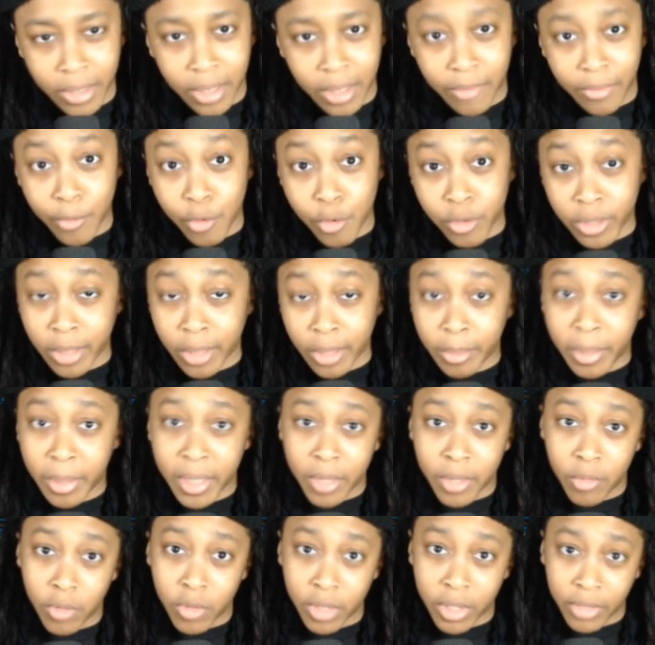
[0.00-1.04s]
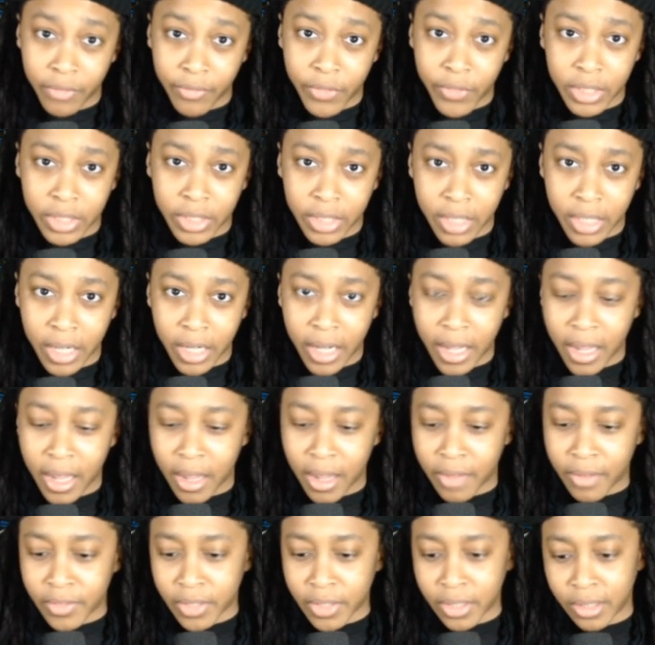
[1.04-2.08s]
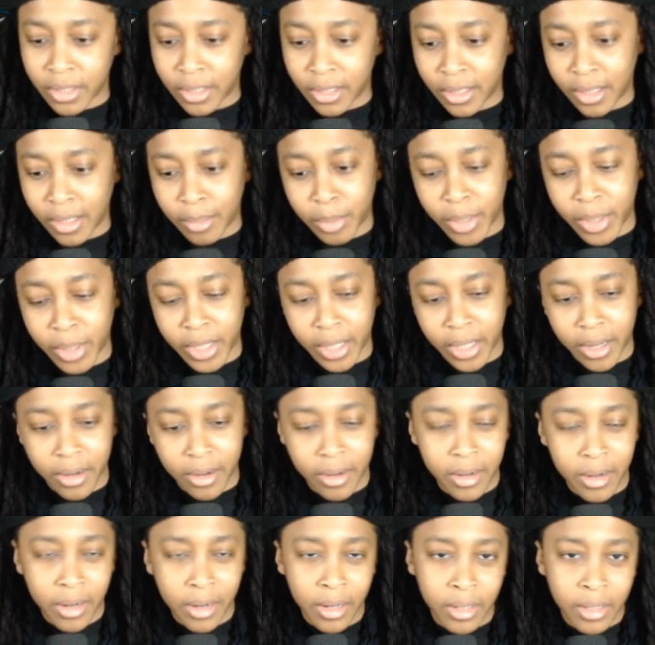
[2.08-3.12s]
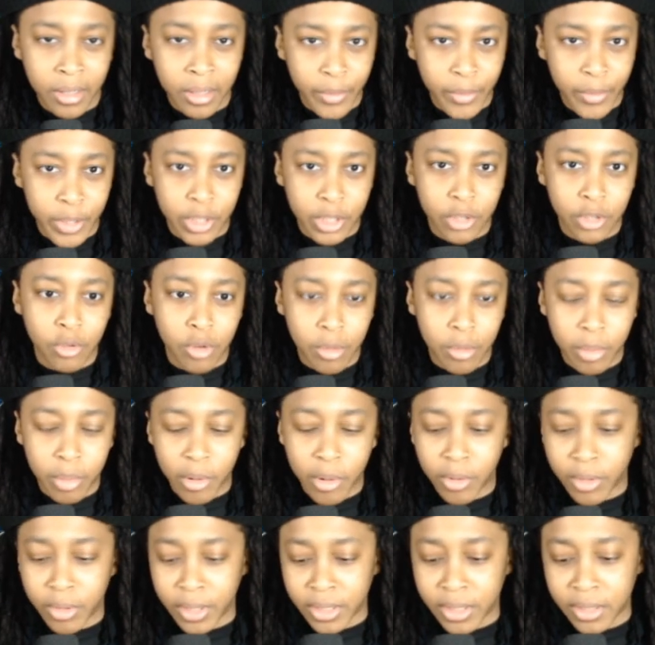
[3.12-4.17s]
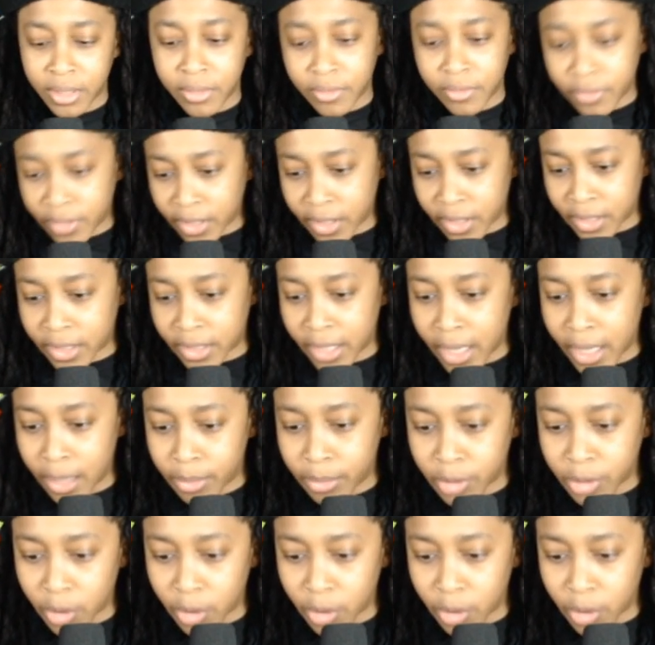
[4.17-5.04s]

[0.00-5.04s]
and of course they play one division in the AFC, and then they play their divisional opponents six times.